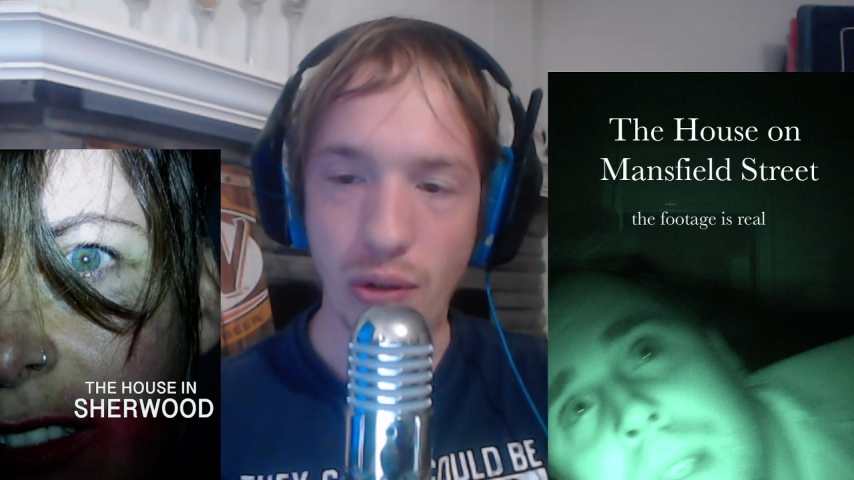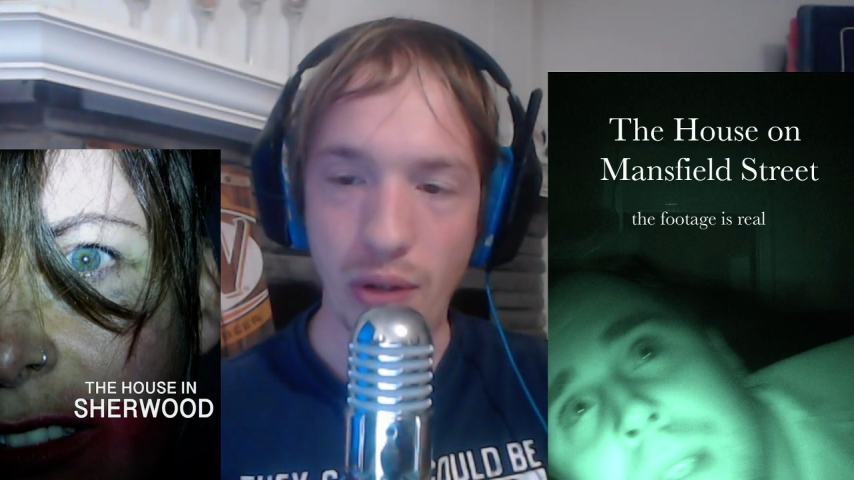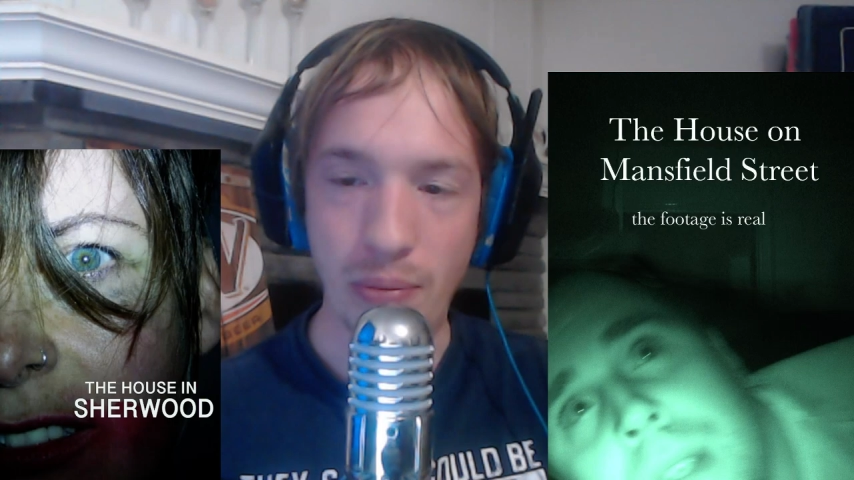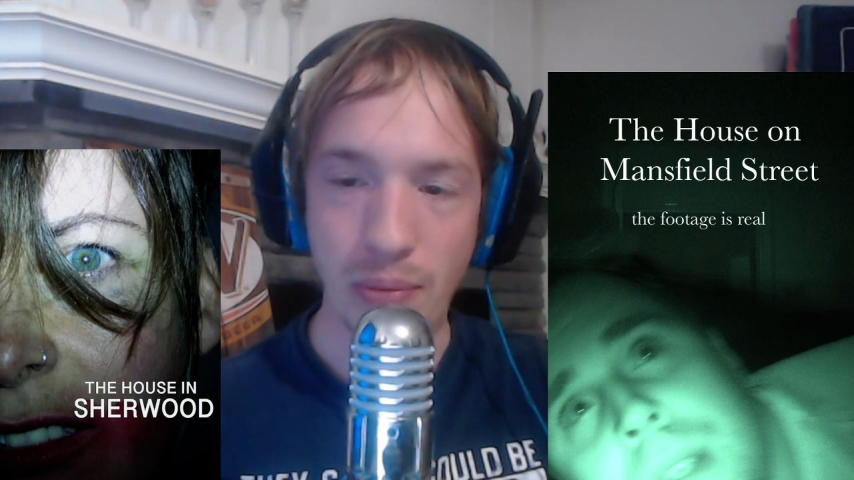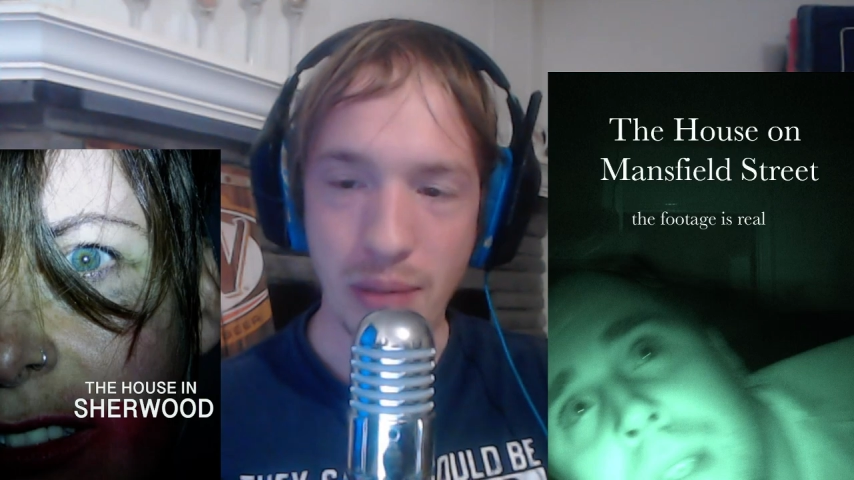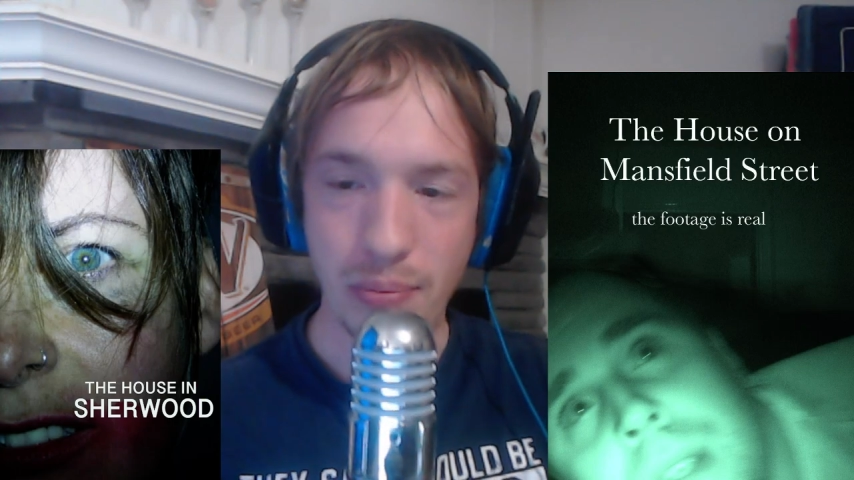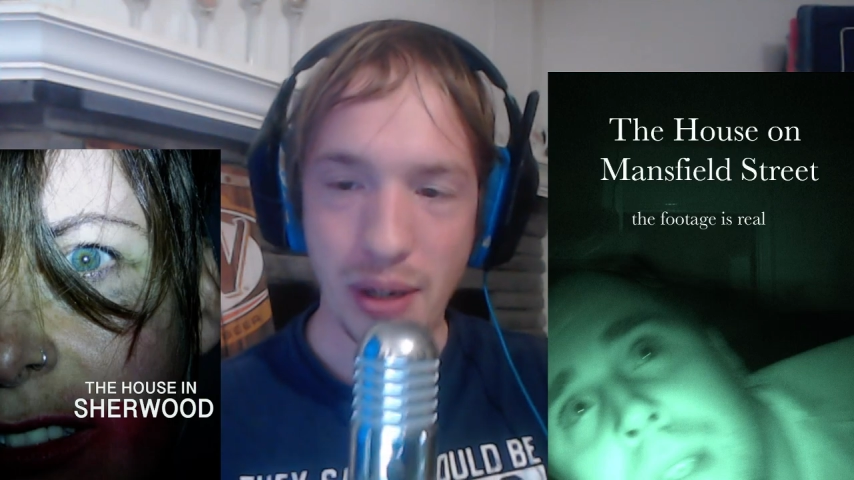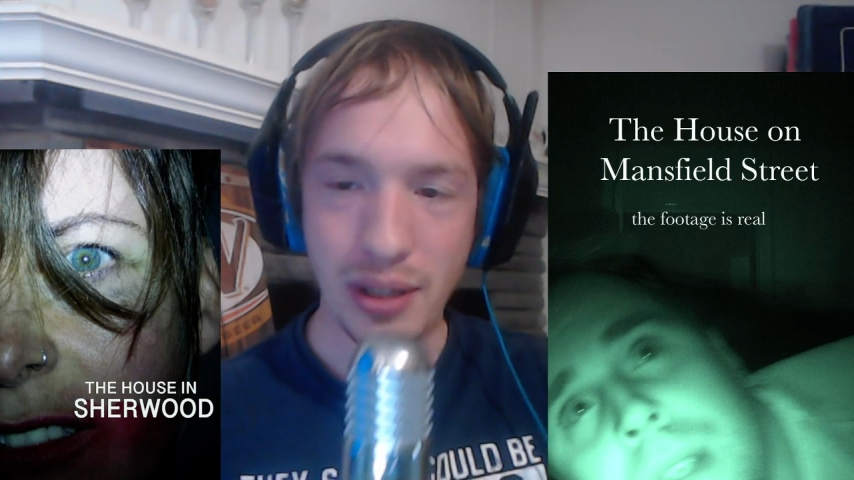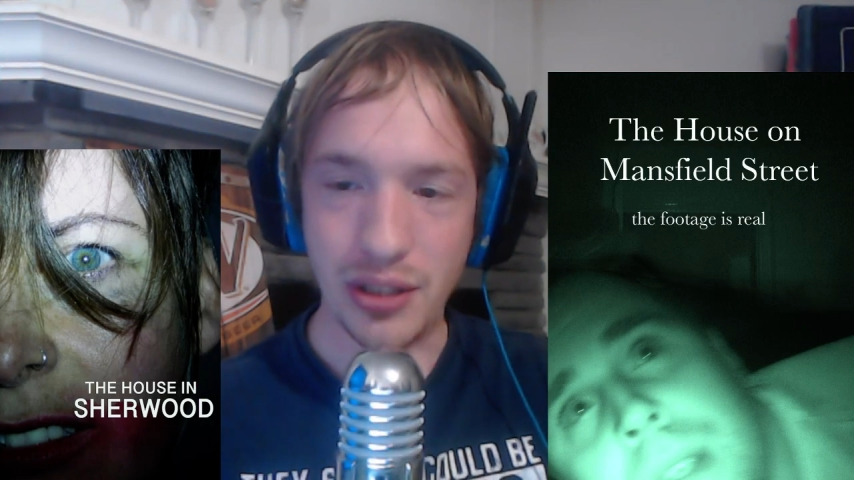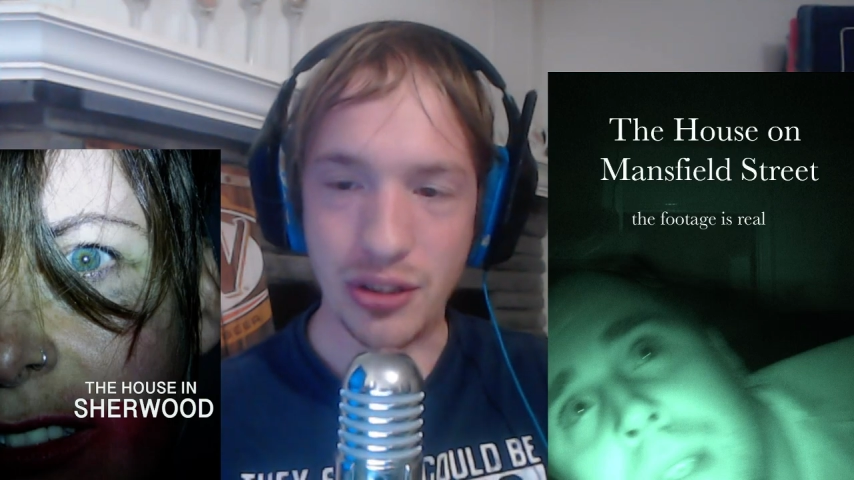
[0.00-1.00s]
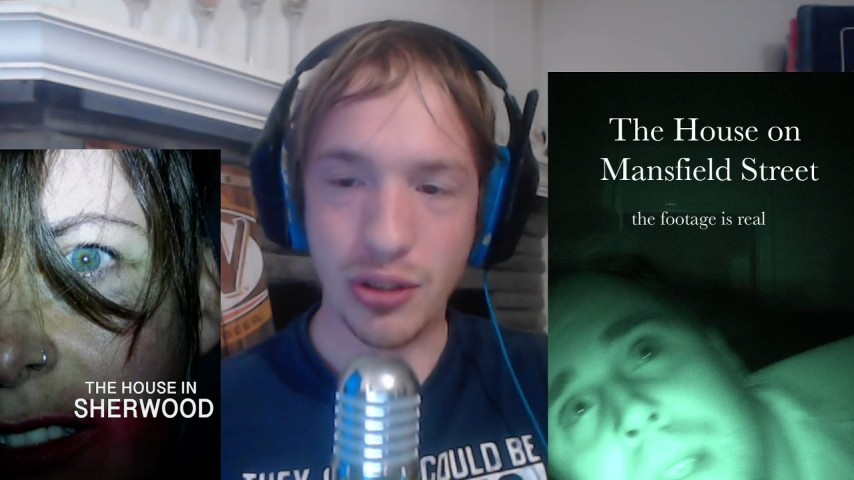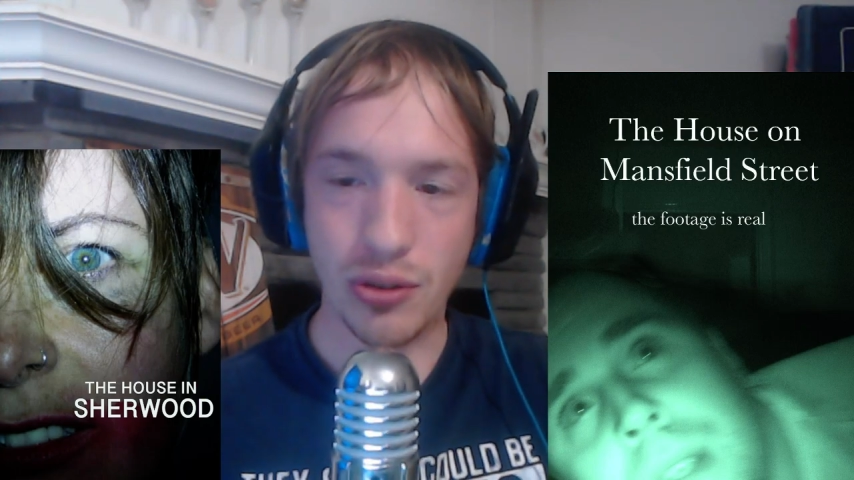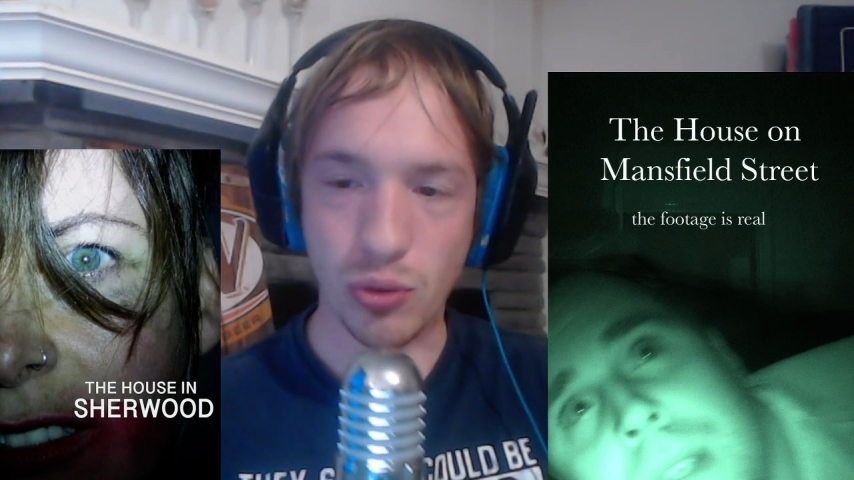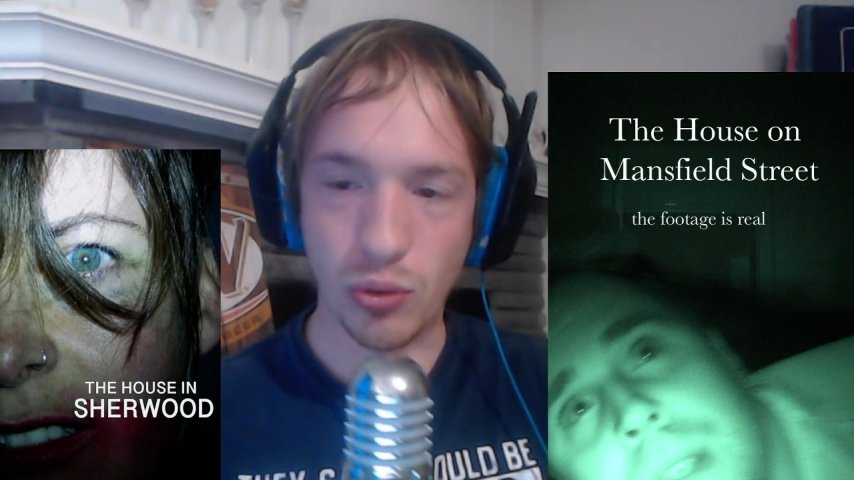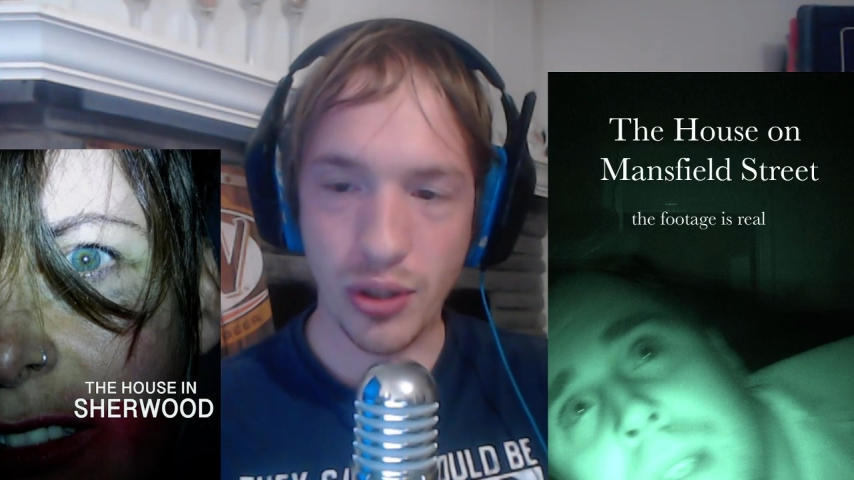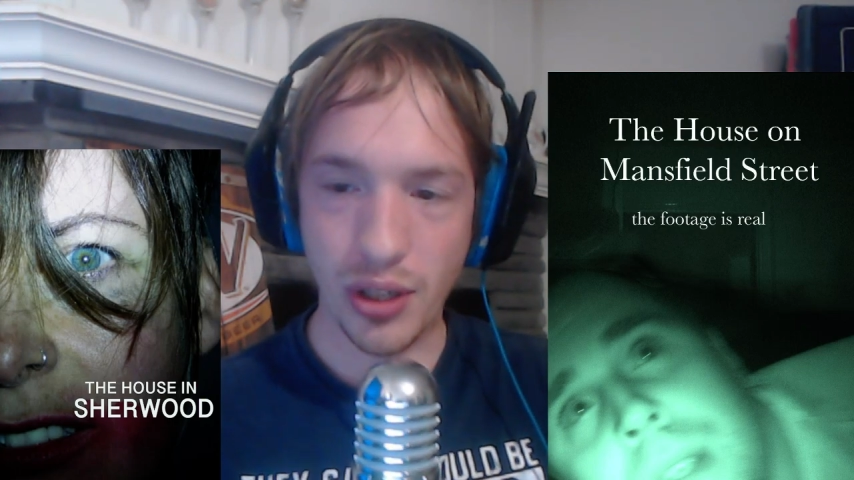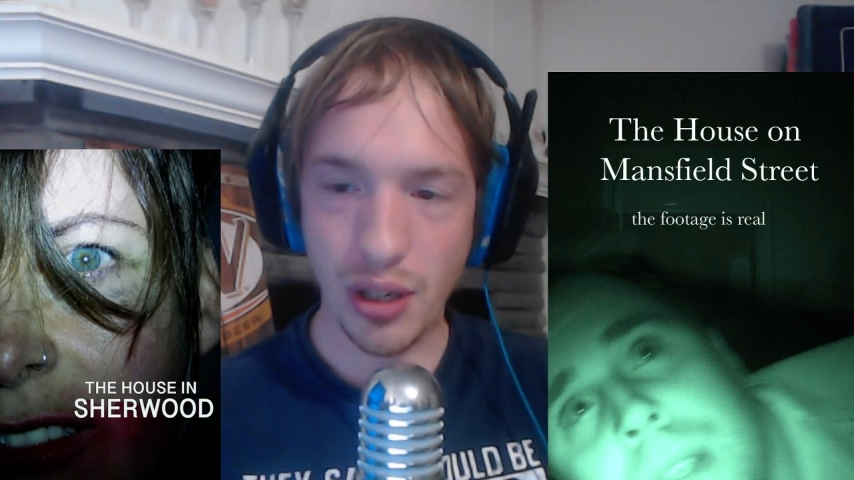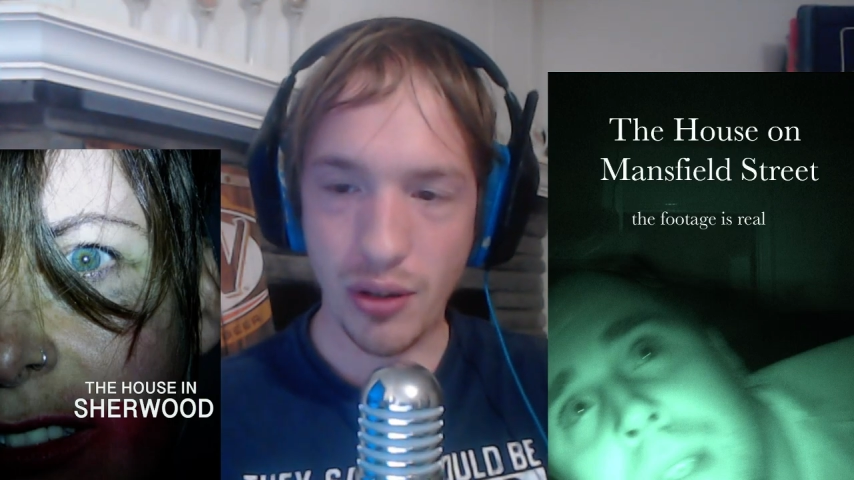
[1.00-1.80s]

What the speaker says: And my mic is crooked